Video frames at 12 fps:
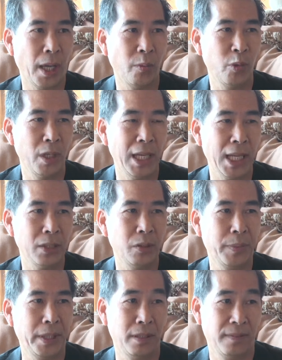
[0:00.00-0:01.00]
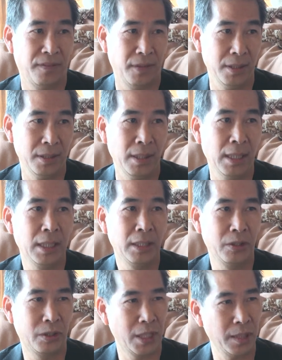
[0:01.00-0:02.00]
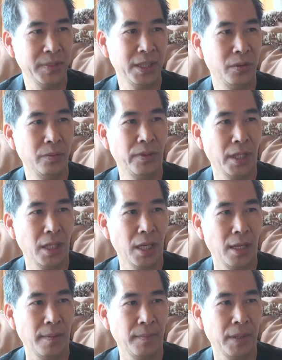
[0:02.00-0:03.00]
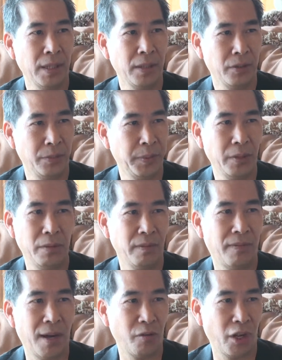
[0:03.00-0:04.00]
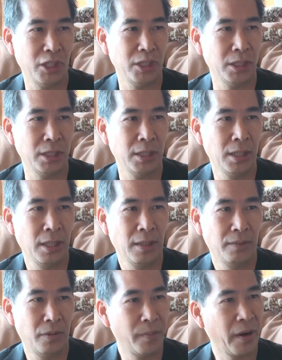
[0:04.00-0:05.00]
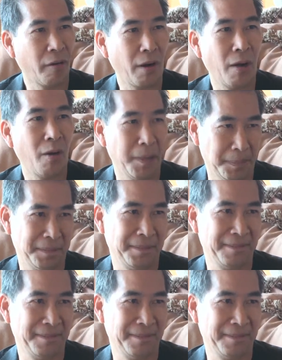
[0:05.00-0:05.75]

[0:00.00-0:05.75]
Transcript: And we like to be the first to come into Vietnam to build the foundations from the ground up.